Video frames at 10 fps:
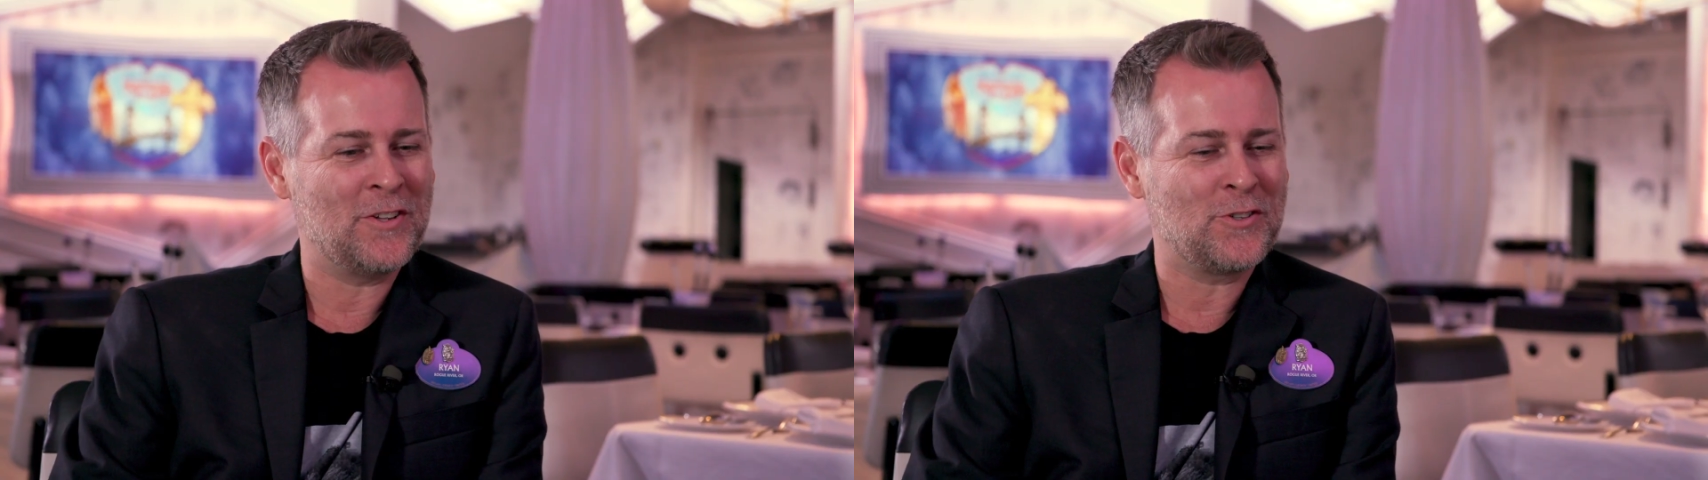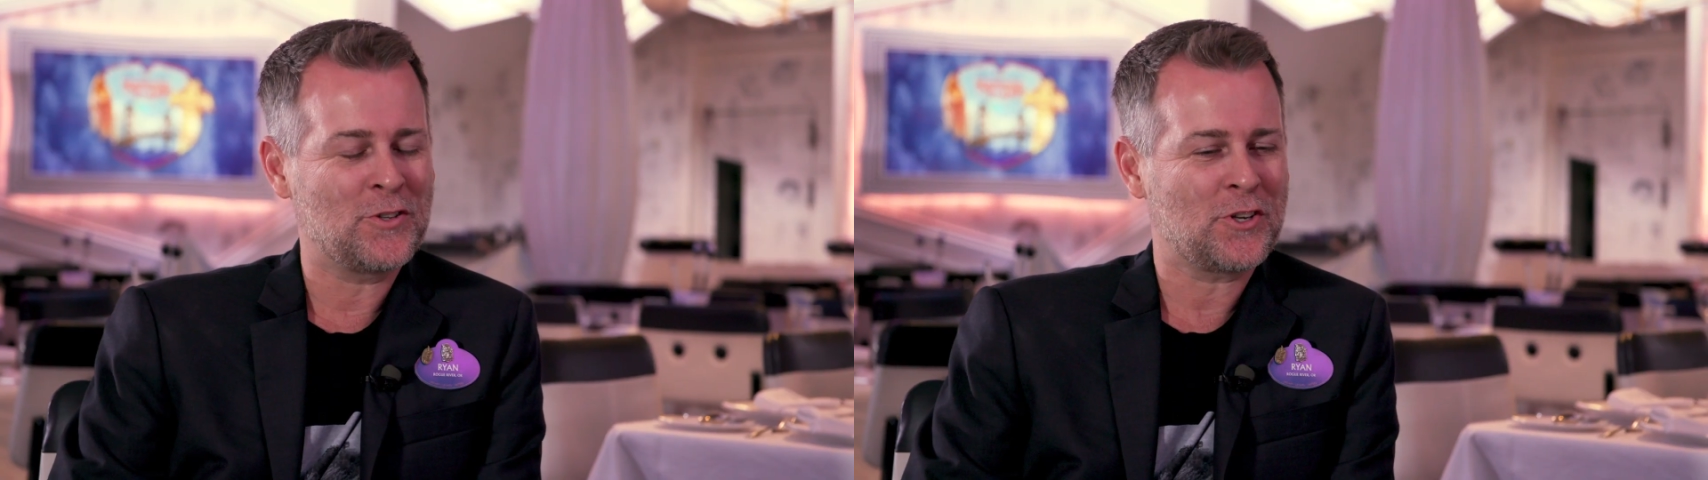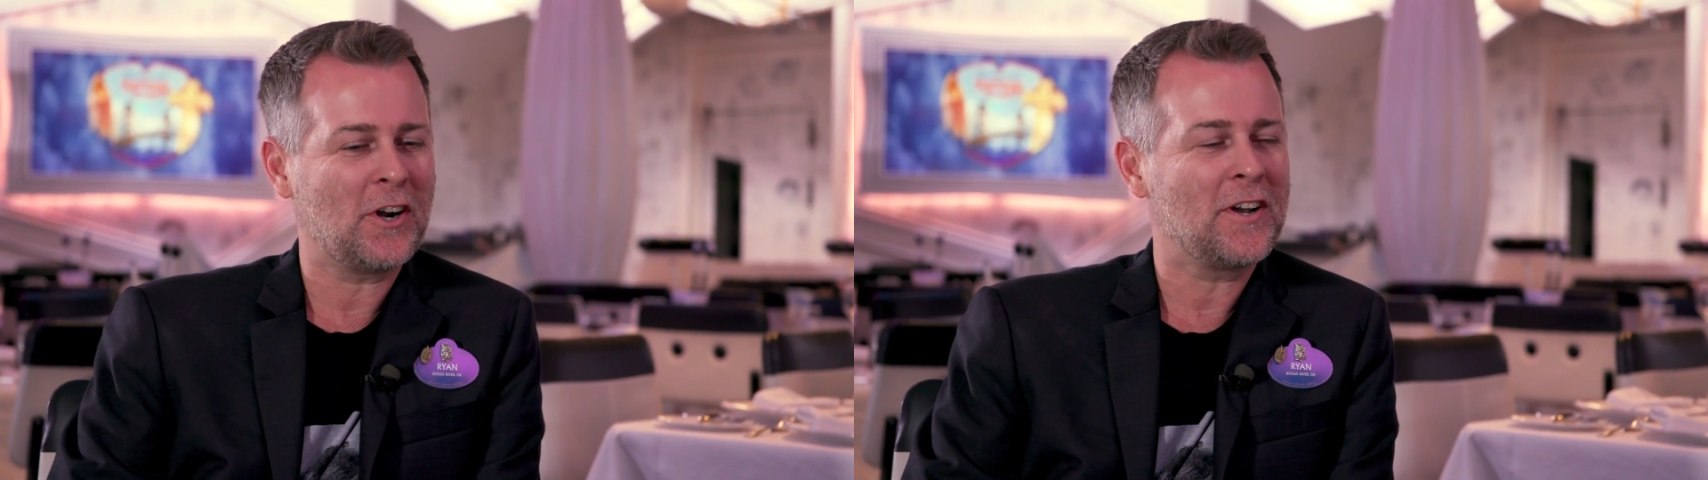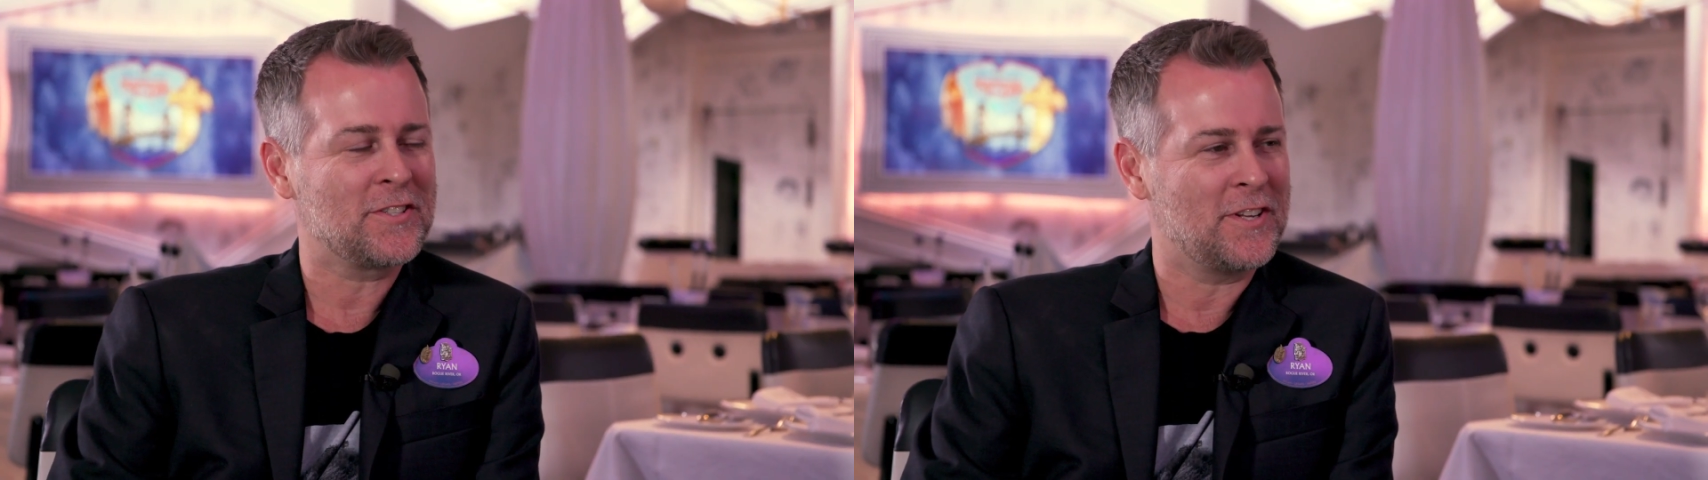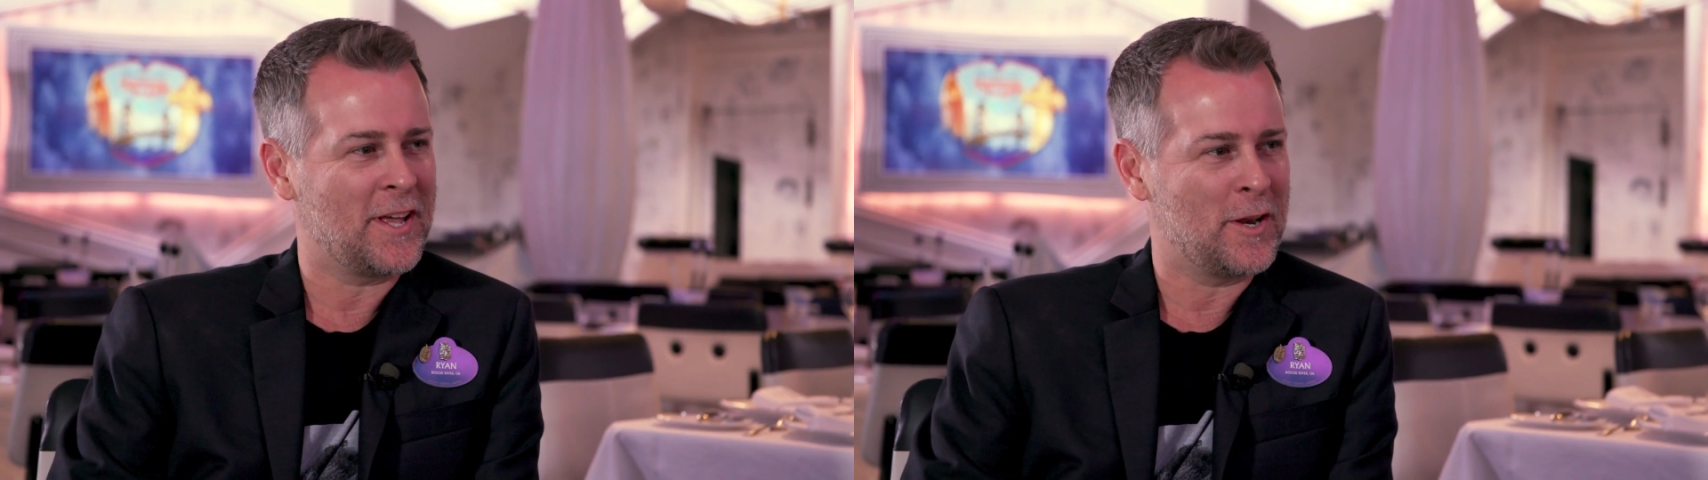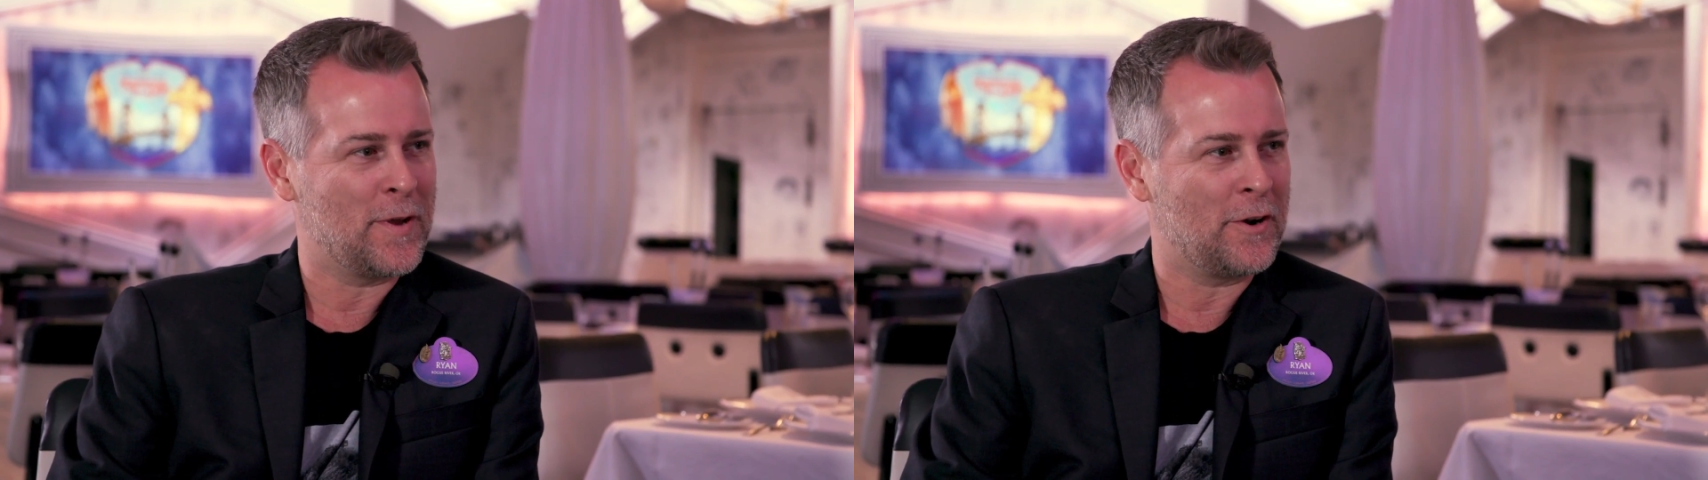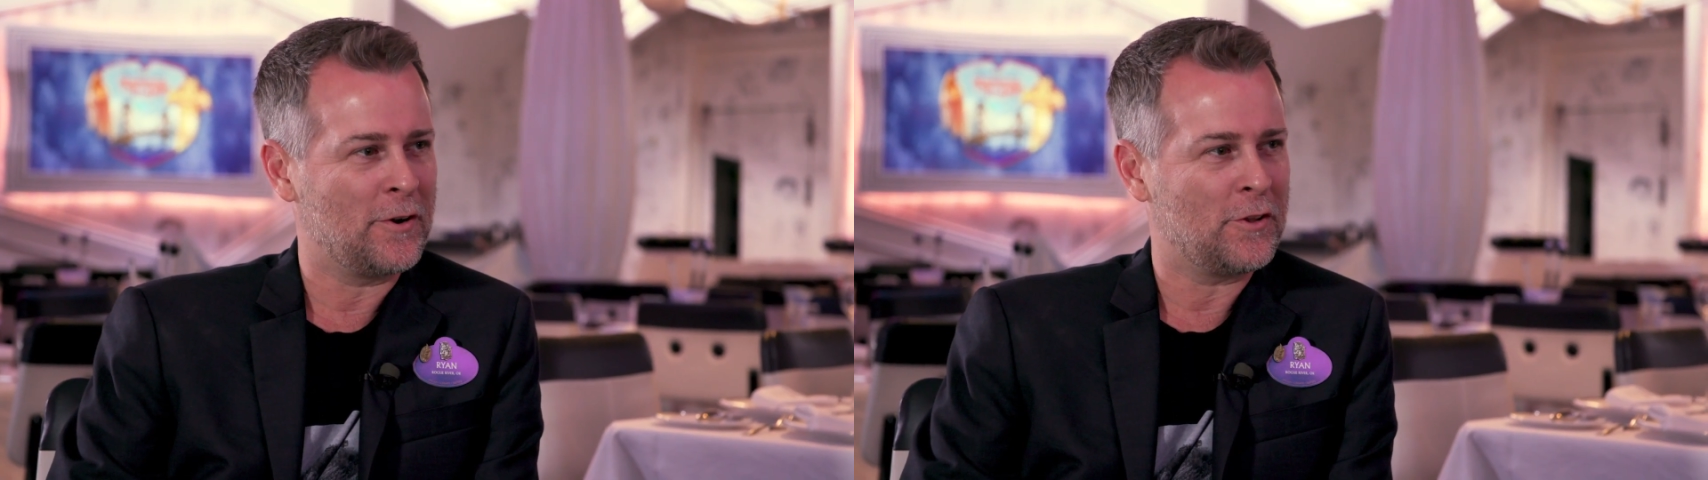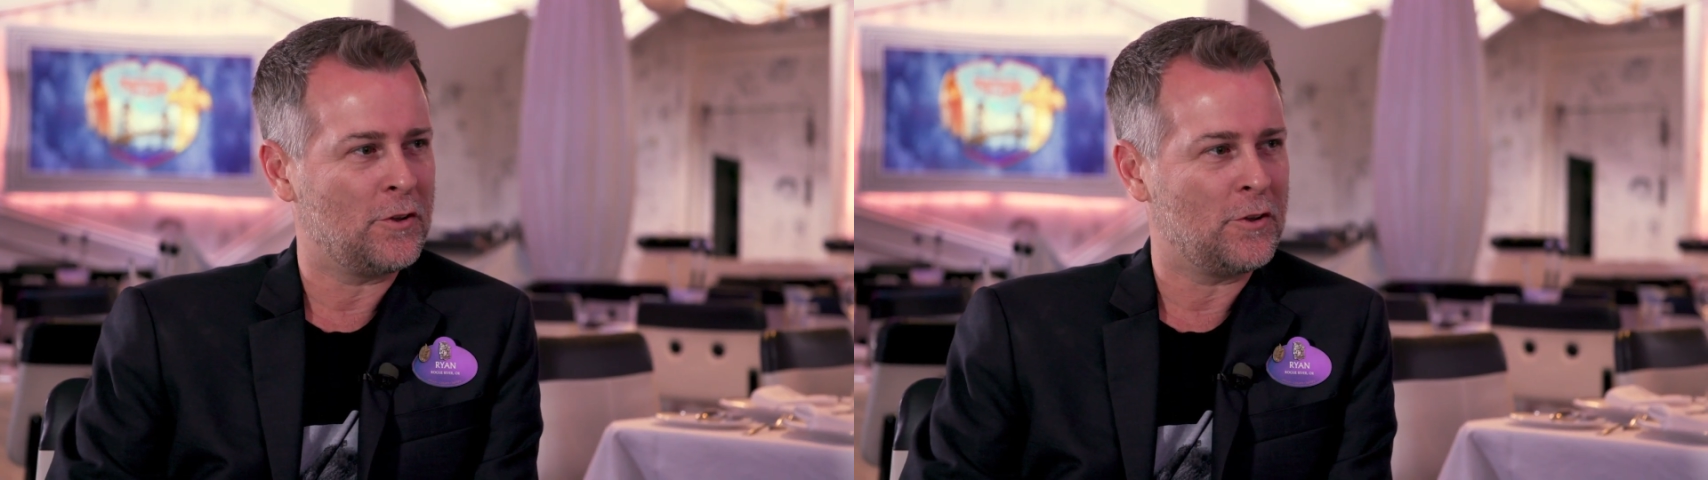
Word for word: as you started as an animator,